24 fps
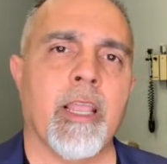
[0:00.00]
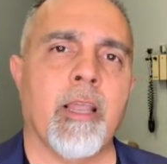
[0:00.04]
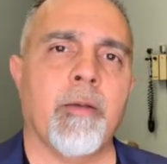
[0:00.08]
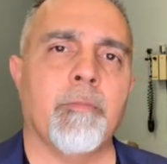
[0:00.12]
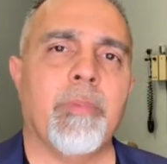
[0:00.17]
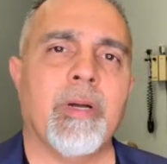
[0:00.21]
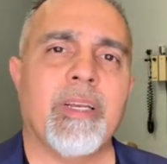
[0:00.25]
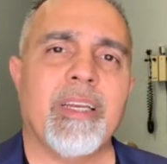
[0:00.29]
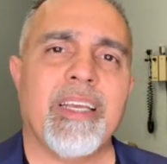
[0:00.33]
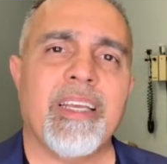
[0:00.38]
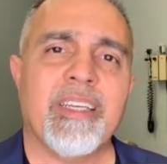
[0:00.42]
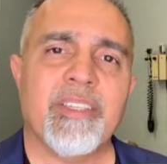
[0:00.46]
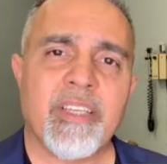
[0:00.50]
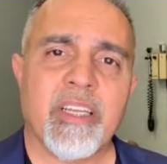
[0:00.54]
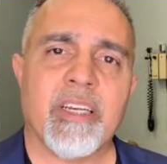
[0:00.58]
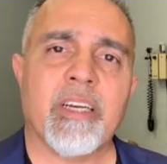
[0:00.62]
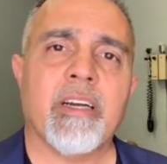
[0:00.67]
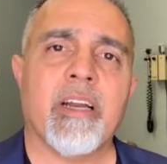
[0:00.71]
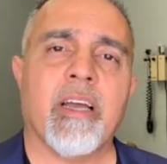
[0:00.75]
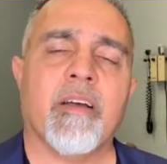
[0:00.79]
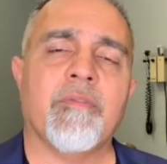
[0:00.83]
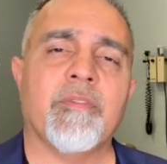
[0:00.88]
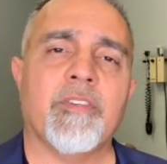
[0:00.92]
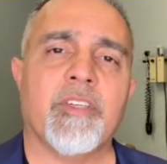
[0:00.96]
But is it
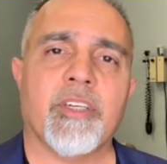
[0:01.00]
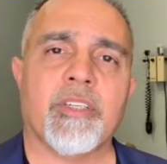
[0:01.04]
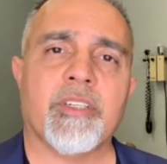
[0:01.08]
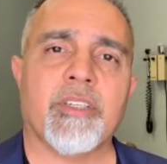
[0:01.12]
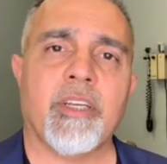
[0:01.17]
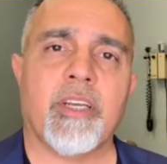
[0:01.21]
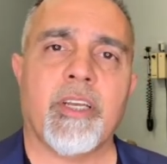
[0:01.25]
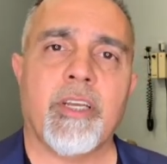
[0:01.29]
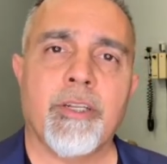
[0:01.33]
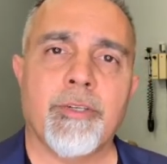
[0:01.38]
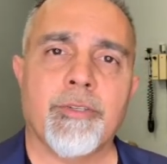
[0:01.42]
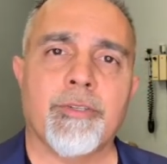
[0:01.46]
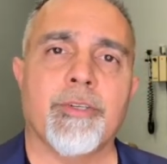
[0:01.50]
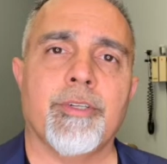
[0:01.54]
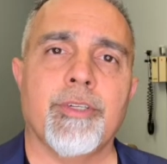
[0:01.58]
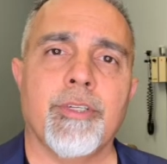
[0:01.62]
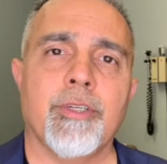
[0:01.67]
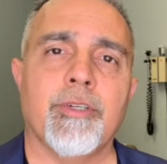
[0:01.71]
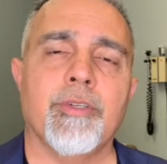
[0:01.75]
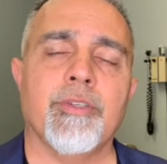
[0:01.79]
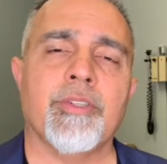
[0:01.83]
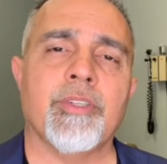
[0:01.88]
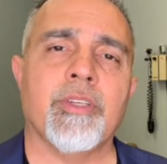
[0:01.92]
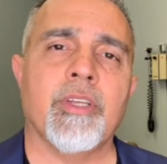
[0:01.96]
enough just to
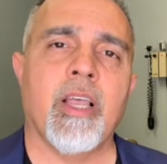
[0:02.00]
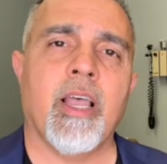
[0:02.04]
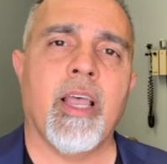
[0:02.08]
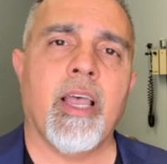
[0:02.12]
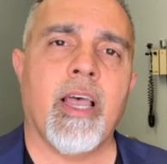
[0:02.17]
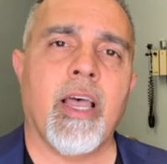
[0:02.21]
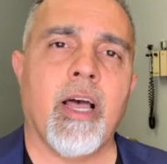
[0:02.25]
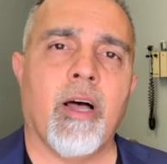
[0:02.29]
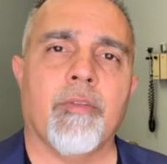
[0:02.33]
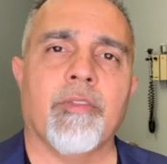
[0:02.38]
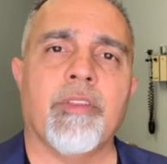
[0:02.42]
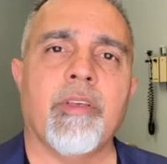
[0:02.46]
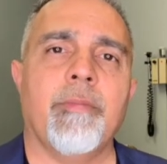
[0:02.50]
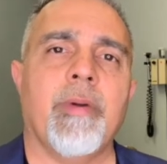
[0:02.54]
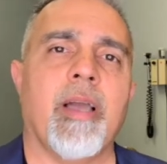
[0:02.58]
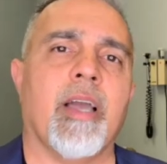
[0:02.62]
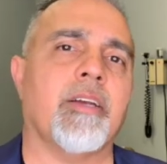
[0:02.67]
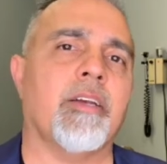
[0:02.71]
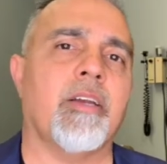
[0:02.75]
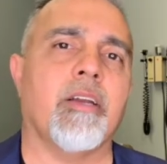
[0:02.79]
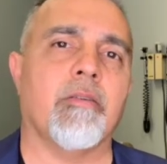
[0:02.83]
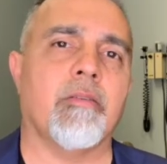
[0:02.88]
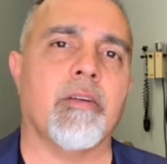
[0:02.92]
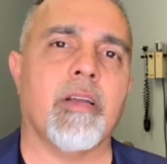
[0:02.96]
introduce healthy
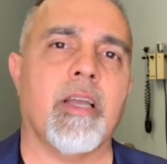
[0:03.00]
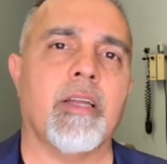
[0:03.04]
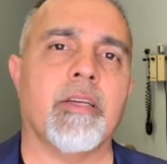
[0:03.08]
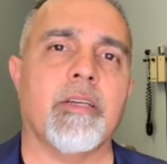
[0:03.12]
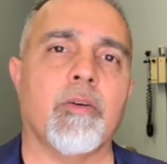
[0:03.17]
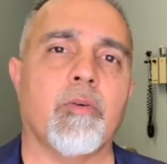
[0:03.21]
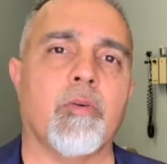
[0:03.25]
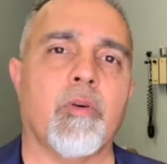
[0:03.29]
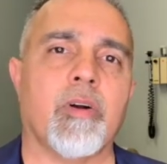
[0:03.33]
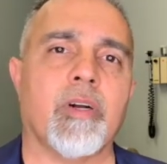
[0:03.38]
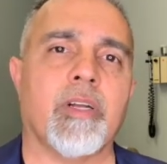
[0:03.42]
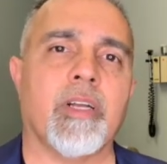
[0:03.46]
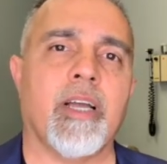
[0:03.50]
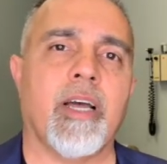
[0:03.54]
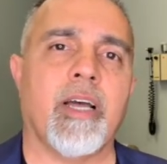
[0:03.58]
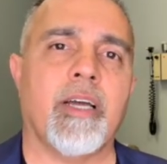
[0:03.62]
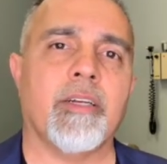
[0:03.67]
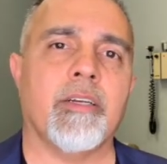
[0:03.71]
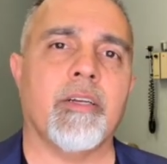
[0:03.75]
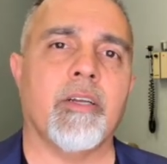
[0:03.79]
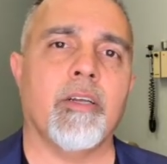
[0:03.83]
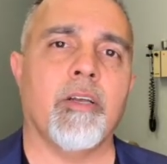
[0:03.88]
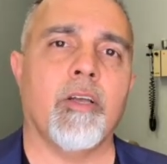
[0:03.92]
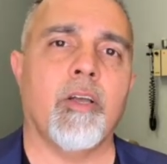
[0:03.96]
bacteria into our
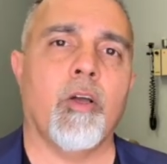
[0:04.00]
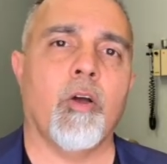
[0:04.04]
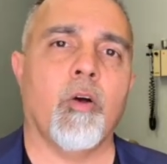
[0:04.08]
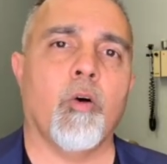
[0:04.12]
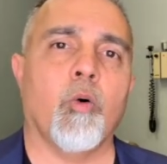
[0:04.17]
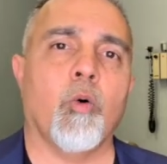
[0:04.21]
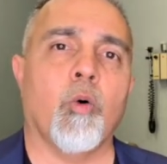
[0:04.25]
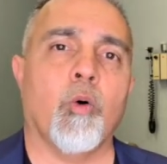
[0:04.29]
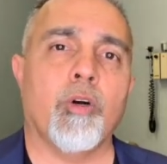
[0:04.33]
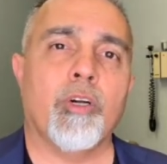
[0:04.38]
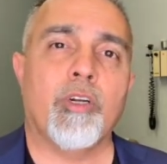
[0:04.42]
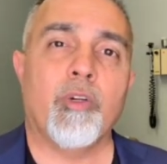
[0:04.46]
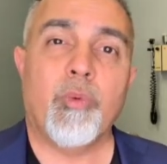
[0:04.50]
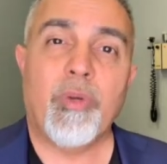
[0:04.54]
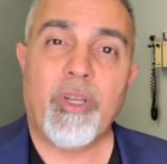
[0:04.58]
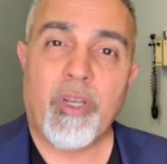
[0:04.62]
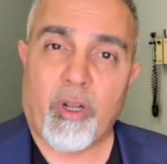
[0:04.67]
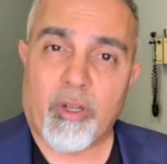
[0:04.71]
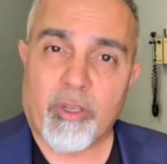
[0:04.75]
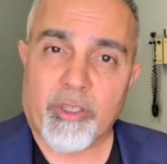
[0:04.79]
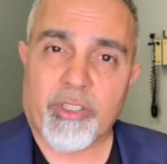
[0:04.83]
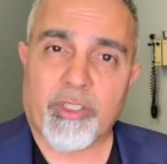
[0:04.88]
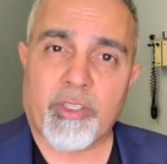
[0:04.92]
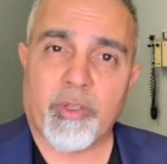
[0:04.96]
gut? Or do we
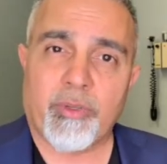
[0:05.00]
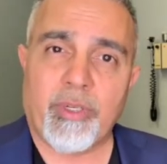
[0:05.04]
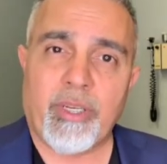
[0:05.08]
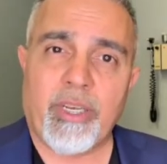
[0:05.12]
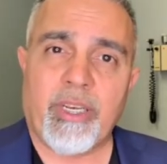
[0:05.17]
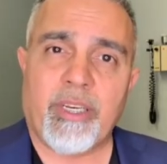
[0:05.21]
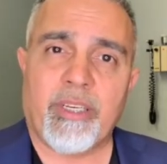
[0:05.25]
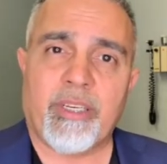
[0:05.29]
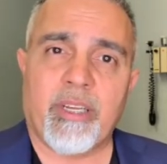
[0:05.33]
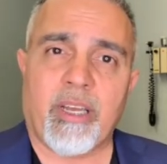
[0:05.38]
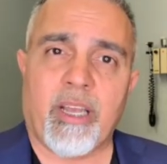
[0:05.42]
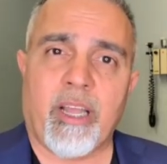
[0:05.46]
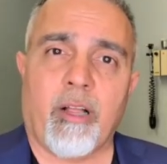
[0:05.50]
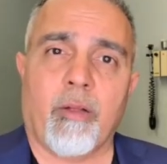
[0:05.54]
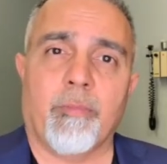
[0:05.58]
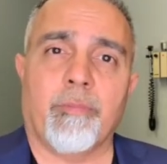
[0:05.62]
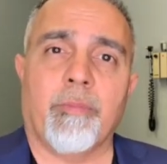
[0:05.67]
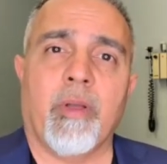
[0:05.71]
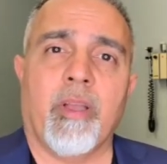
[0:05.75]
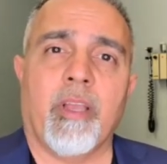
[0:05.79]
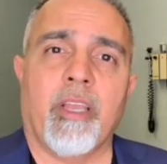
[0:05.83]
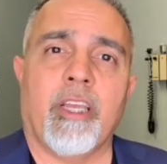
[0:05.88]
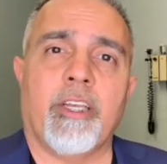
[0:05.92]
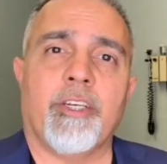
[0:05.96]
also need to
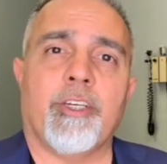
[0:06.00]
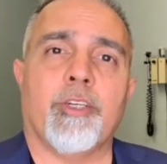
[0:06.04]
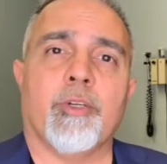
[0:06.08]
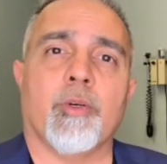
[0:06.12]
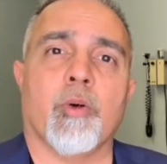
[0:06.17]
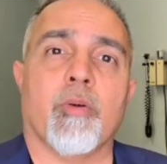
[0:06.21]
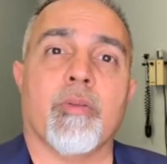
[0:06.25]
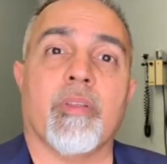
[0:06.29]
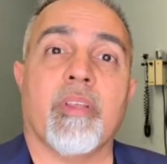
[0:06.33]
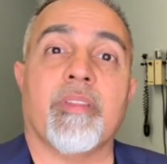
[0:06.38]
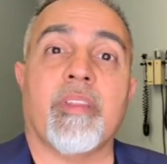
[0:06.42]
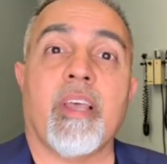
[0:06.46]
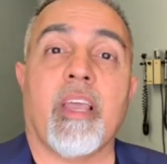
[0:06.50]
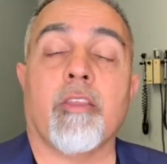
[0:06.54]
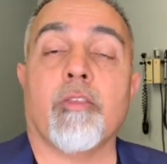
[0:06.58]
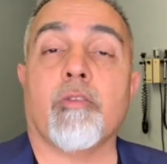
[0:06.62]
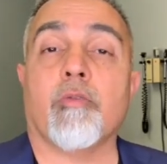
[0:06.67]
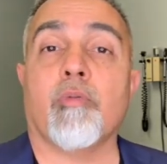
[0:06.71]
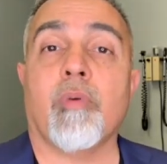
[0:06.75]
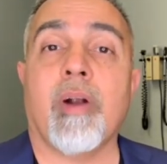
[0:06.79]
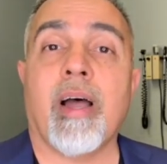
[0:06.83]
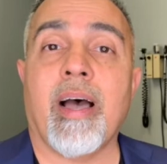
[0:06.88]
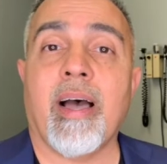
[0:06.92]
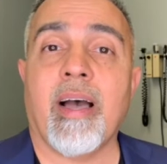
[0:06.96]
help ensure that they
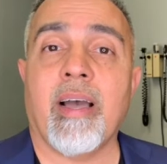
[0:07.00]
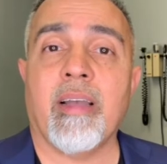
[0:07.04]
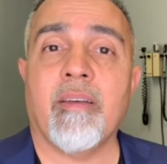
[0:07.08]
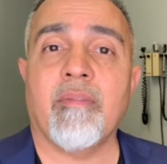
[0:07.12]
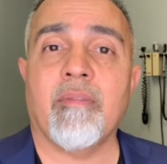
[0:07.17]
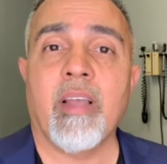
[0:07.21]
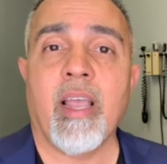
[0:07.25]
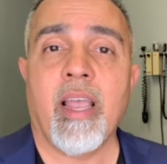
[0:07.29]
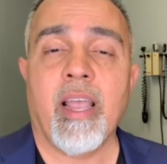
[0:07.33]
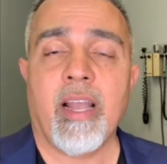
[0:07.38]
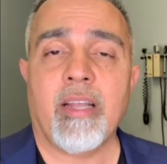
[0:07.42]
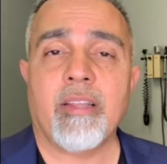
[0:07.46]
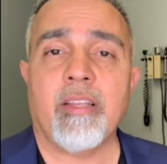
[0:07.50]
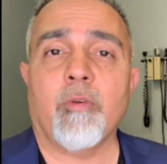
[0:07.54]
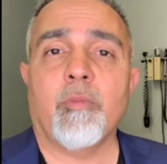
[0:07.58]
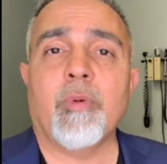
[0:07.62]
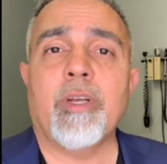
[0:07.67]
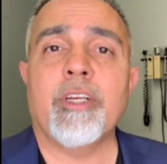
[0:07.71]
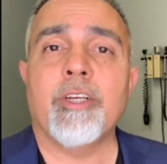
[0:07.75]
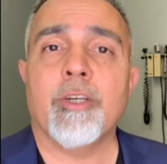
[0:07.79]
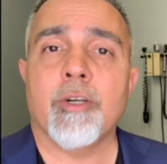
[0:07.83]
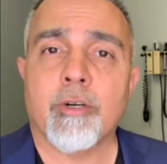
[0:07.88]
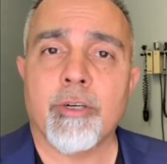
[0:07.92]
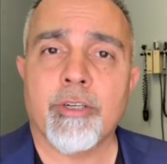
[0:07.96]
thrive and that we
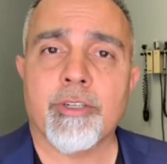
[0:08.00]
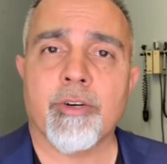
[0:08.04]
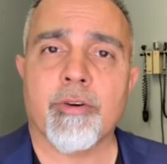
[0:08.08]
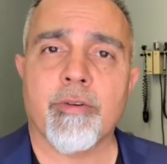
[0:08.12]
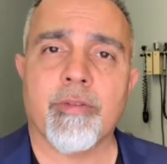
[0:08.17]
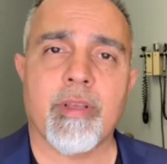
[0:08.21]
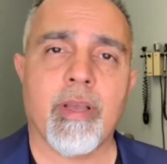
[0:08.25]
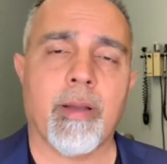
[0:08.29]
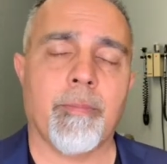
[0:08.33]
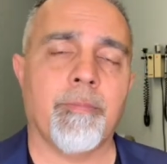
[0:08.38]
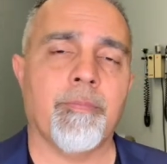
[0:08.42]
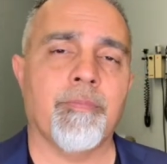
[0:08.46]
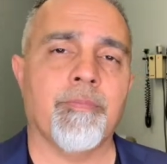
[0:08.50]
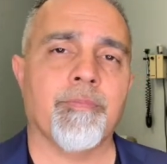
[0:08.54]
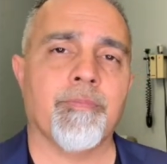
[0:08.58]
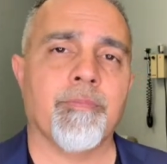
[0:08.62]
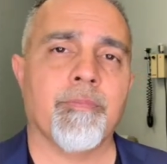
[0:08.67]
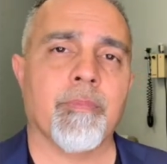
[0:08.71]
nurture them?